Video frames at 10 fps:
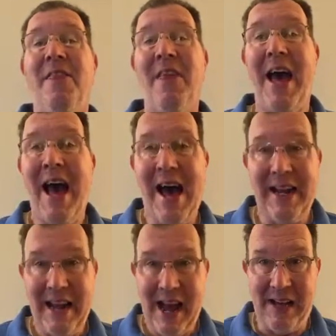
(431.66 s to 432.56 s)
That
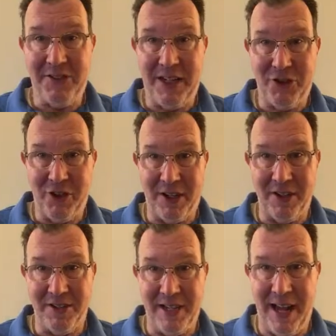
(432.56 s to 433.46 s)
has a
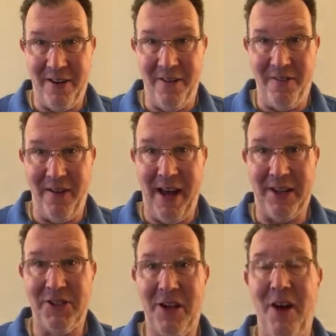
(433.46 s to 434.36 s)
trickle-down
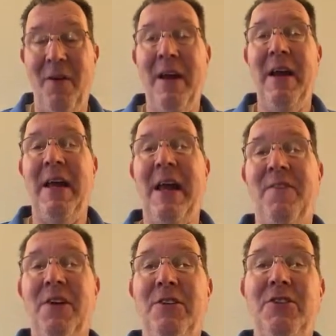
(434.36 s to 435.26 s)
effect. So
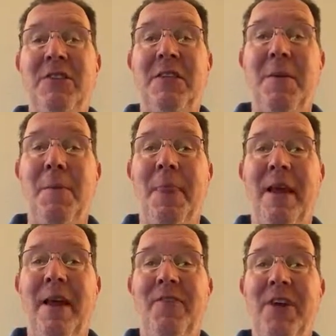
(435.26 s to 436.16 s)
if
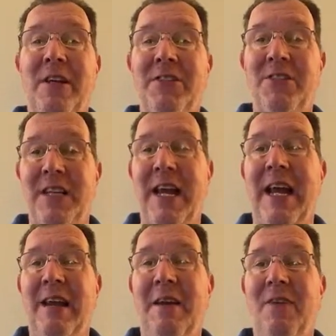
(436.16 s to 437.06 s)
you could
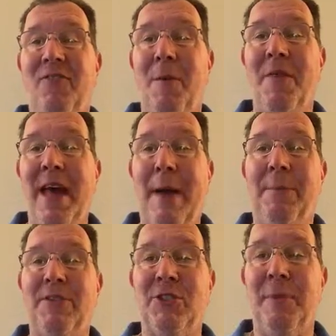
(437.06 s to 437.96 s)
see from that
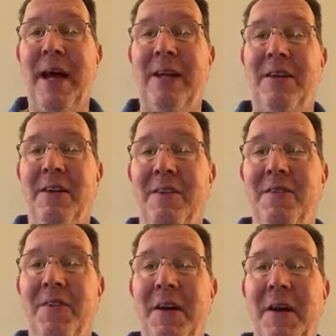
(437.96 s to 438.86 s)

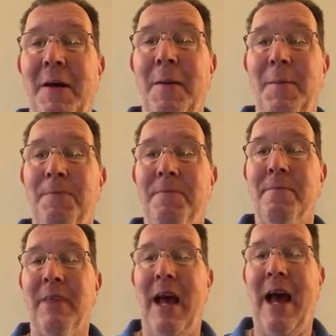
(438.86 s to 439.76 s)
perspective
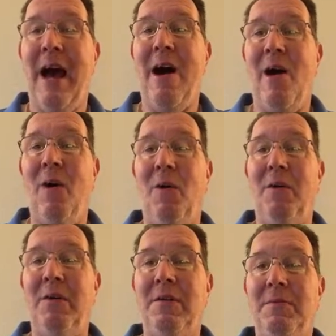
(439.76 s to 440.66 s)
how
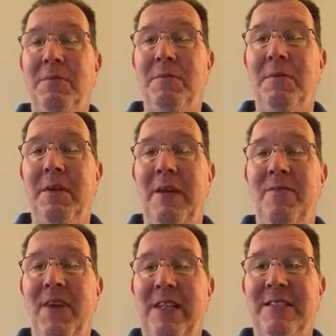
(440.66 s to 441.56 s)

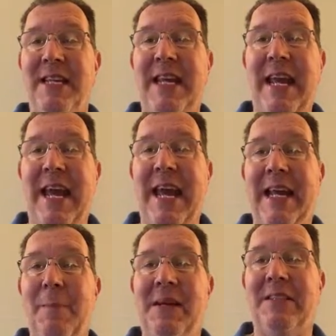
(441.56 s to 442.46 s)
investing
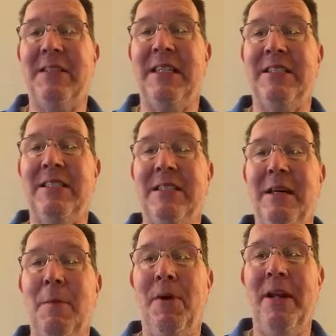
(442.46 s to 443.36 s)
in a business,
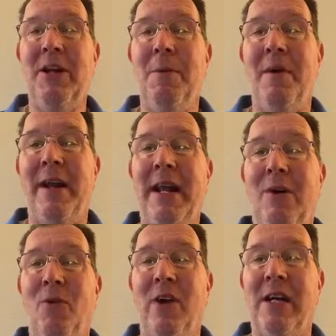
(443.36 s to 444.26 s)
putting your money
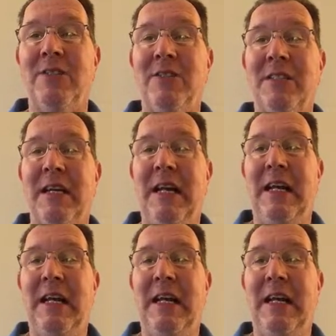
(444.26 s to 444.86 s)
at risk